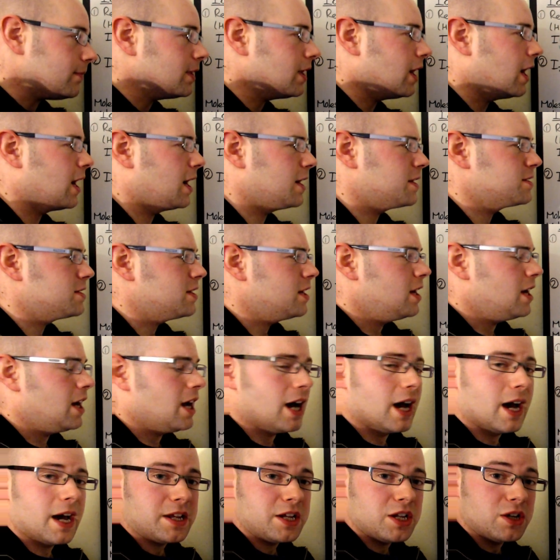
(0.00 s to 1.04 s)
and
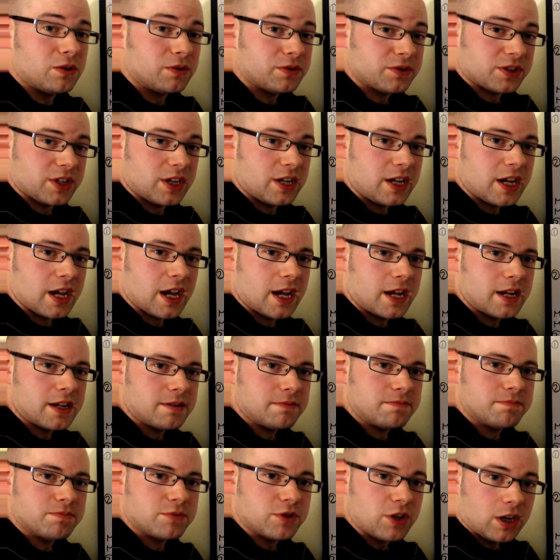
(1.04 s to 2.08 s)
uh, you'll see a
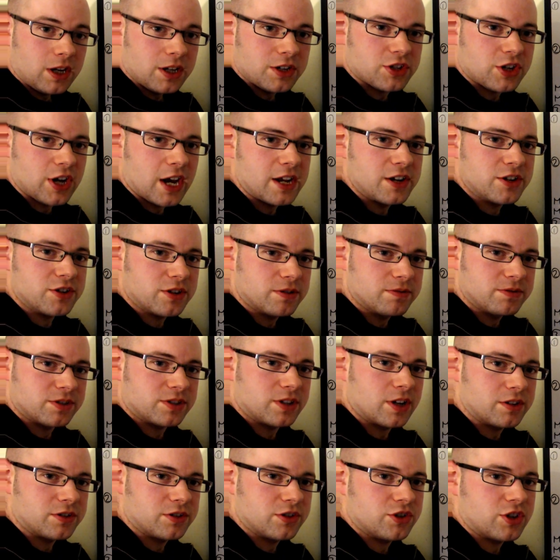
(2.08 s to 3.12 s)
color change. It'll
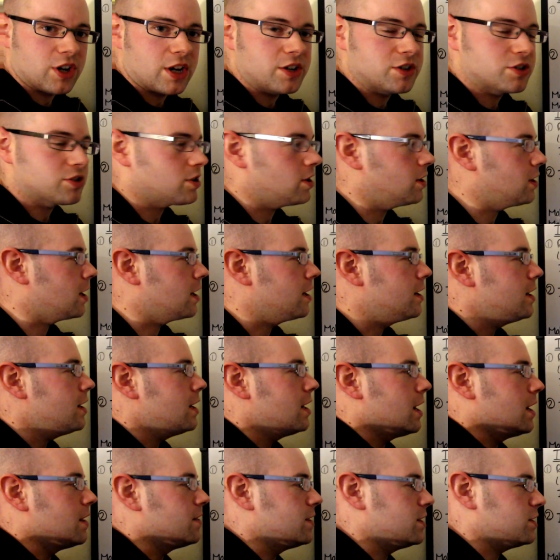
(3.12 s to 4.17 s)
start to change color.
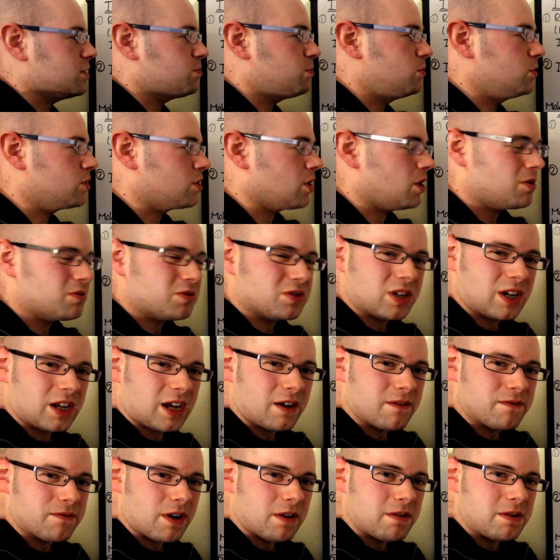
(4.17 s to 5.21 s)
And this will go to like
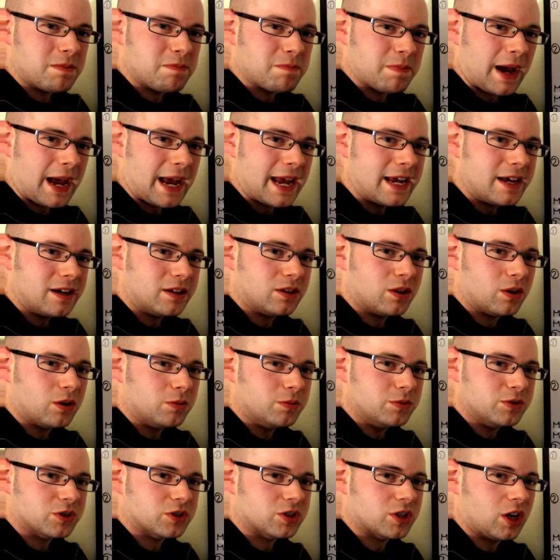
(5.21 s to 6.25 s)
a very pale,
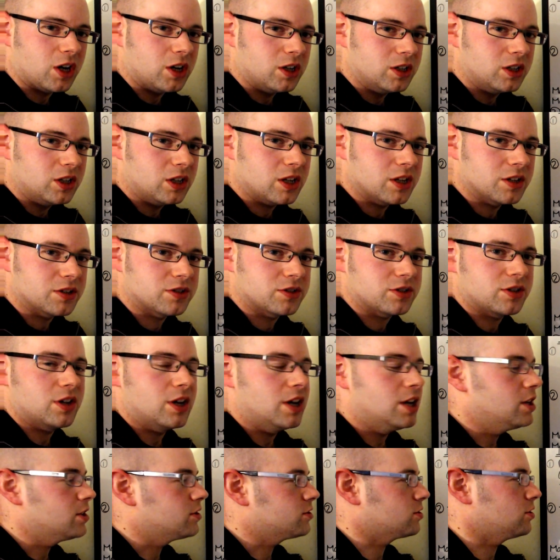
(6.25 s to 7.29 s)
almost colorless
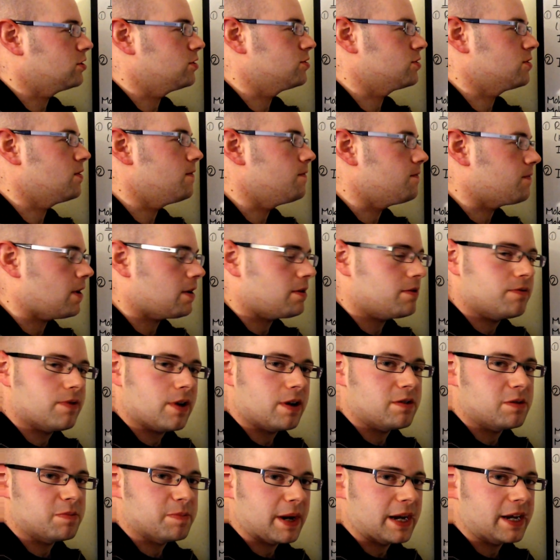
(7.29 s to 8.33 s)
solution, very,
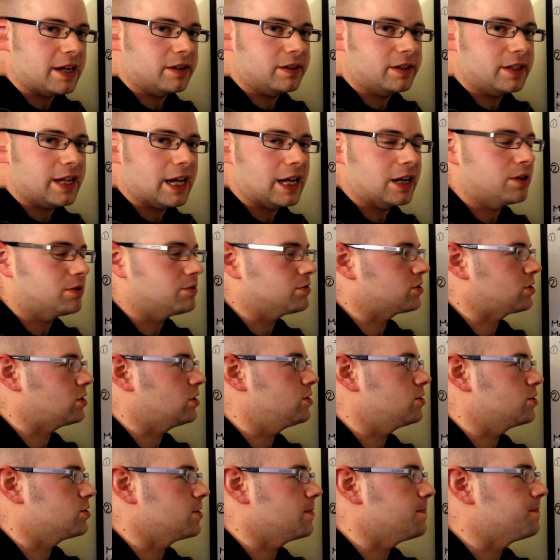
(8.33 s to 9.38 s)
very pale yellow
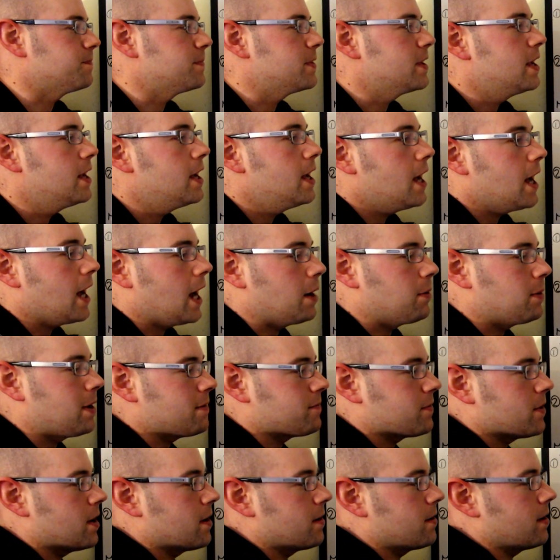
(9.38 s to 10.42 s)
solution.
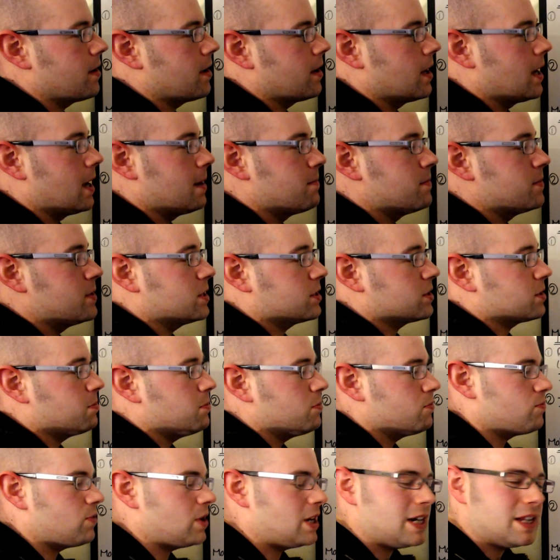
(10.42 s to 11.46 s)
However, um, this can
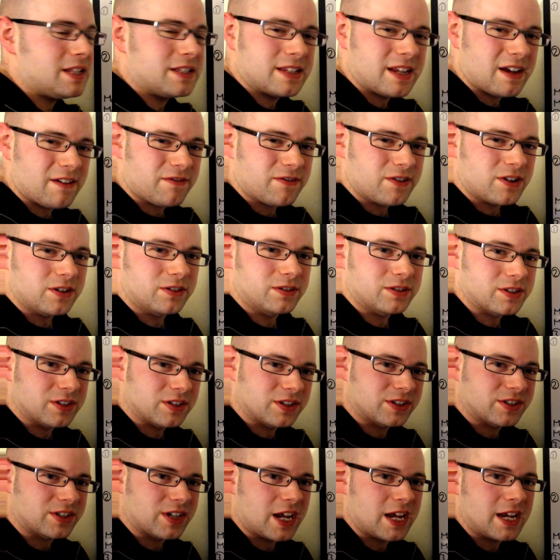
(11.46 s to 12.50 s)
be really difficult to
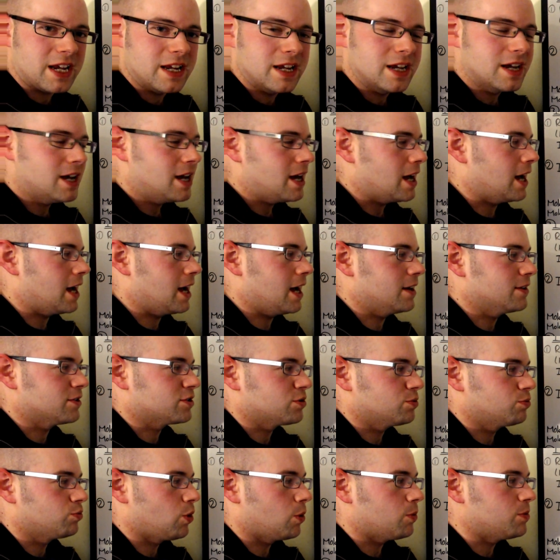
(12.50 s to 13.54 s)
see. Uh,
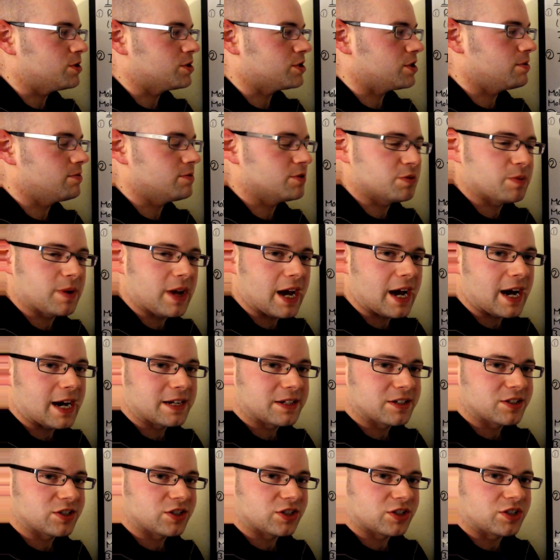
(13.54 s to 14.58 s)
so what we do is we add
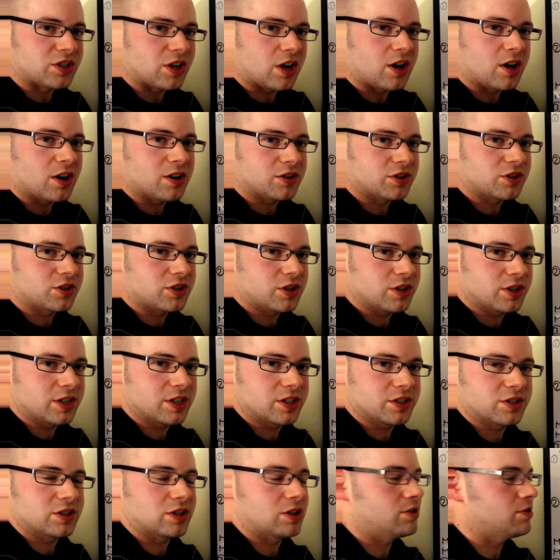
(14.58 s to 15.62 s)
starch to
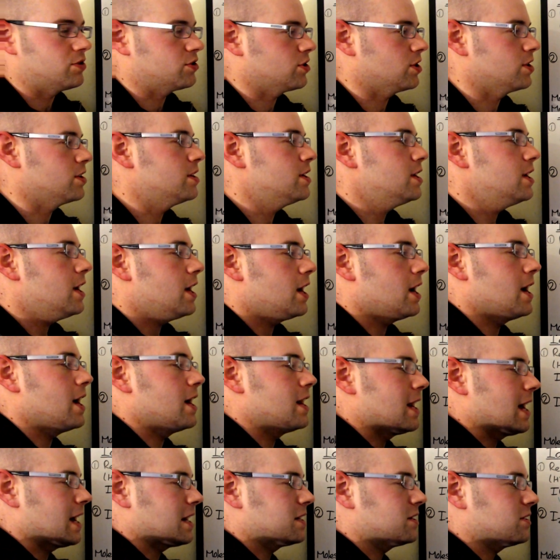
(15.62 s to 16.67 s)
this solution. Uh,
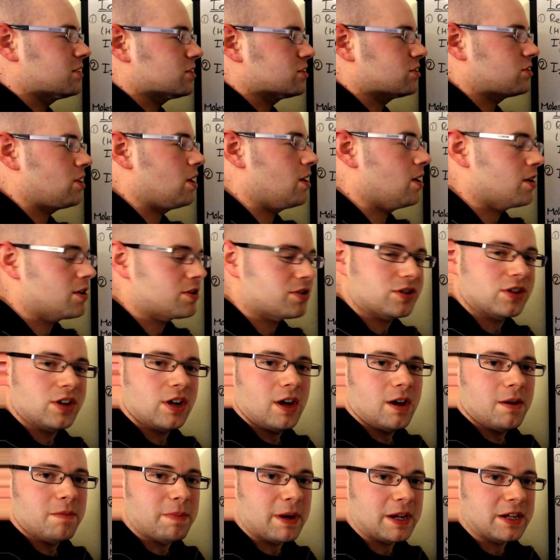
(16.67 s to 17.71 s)
and adding starch
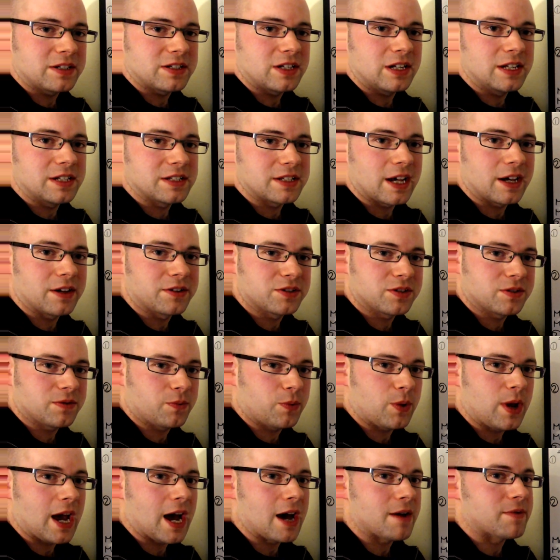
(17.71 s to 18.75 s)
basically tells us if
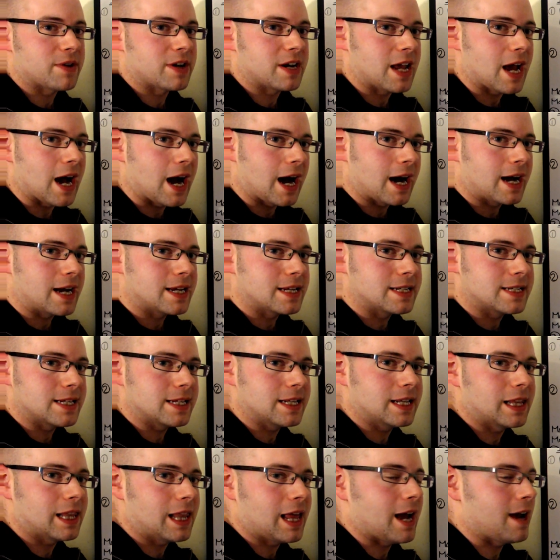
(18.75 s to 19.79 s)
we have any
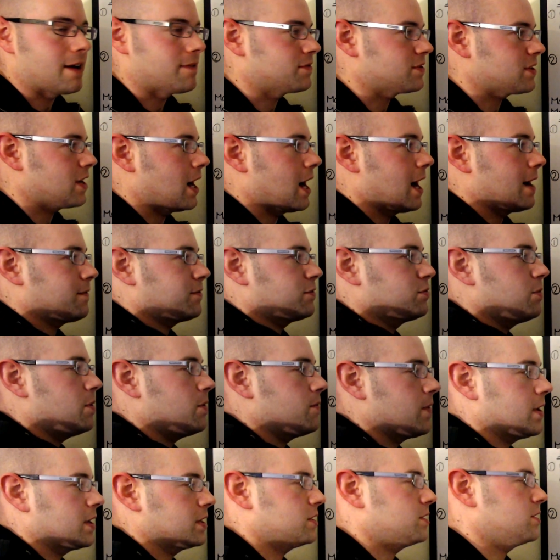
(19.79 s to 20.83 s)
iodine left after we've
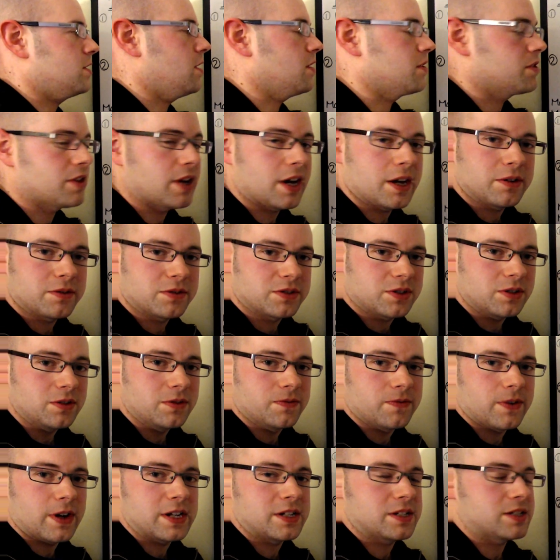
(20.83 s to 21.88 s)
added our
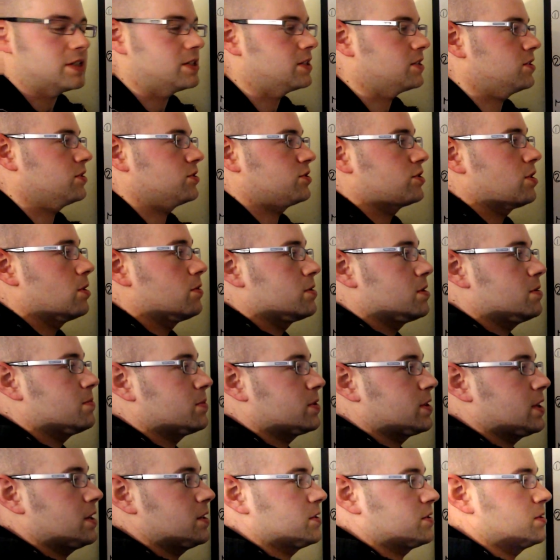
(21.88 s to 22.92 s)
thiosulfate. And it's a sodium
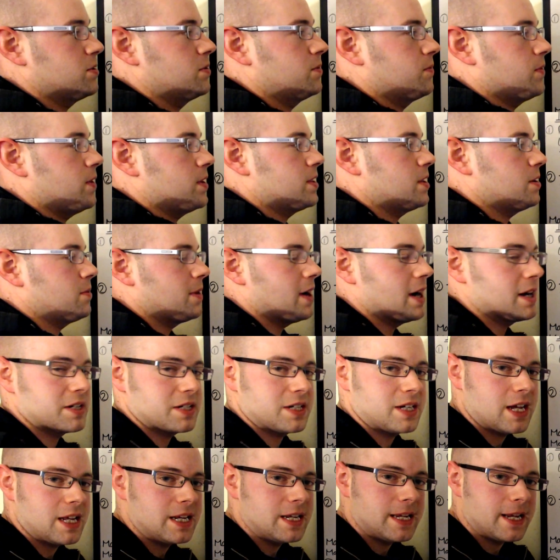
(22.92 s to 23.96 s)
thiosulfate that we're
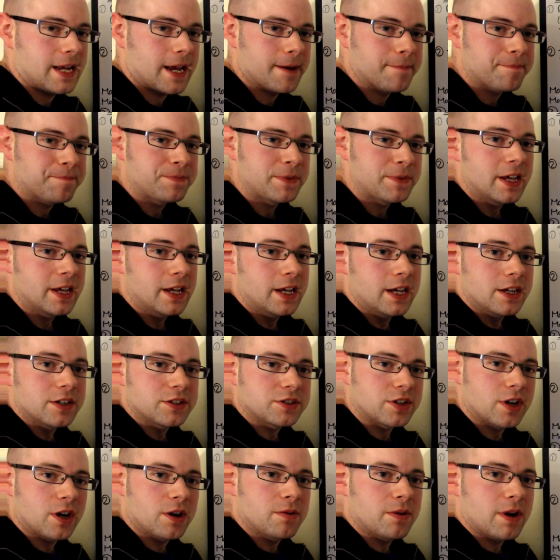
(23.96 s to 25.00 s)
adding in here.
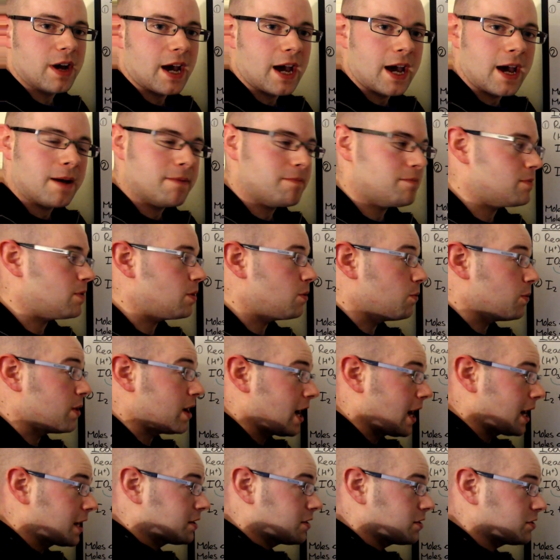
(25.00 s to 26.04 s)
So um, we
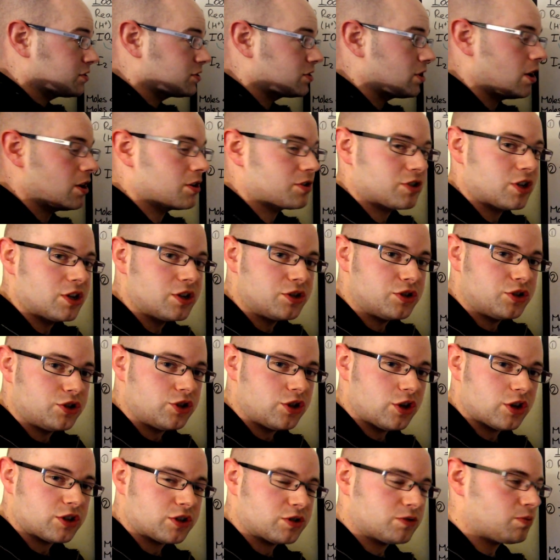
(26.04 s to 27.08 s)
add our starch in
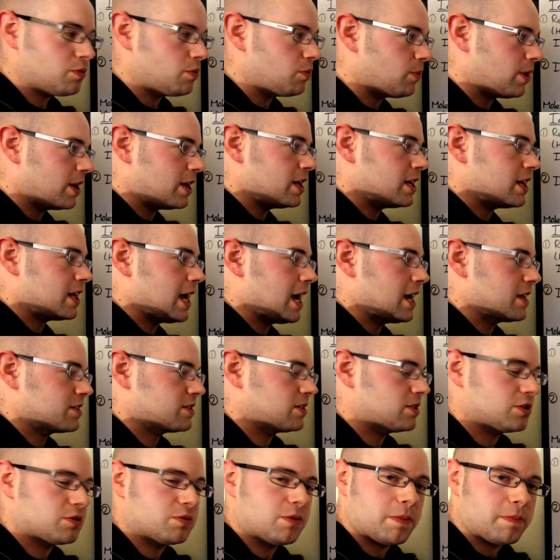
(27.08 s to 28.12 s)
just when it
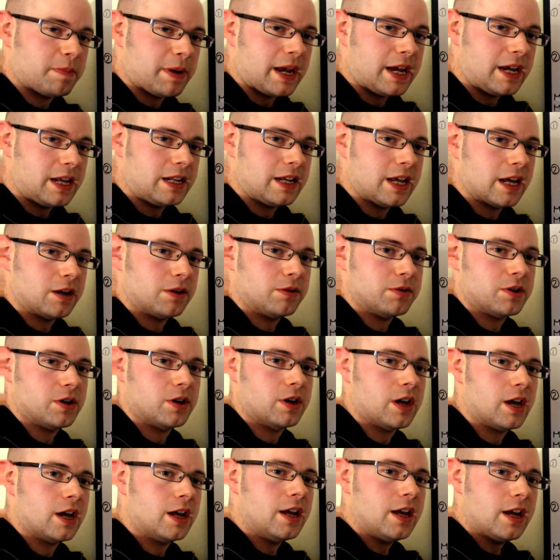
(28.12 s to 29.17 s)
gets to a pale yellow
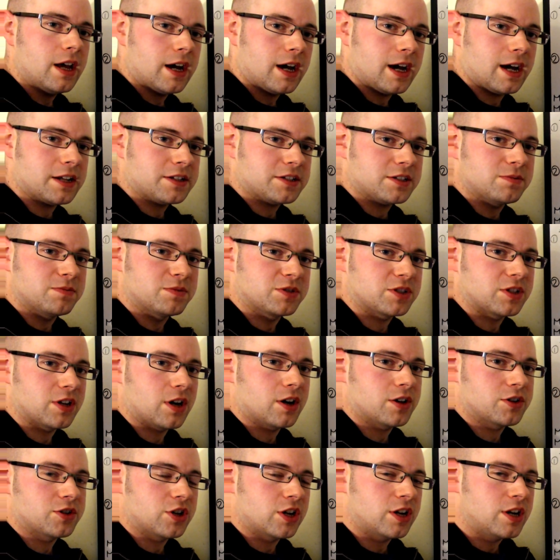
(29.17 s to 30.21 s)
colour add some
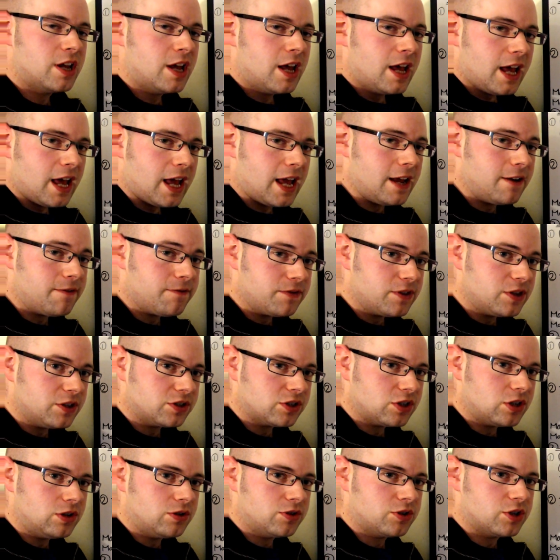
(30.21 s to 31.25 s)
starch in. If the
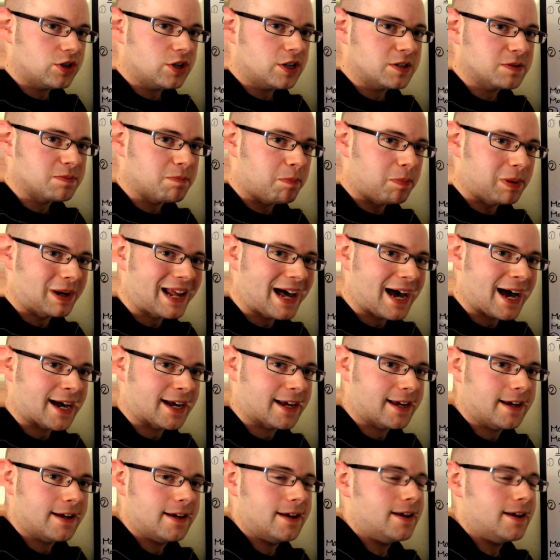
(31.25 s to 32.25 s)
solution is black,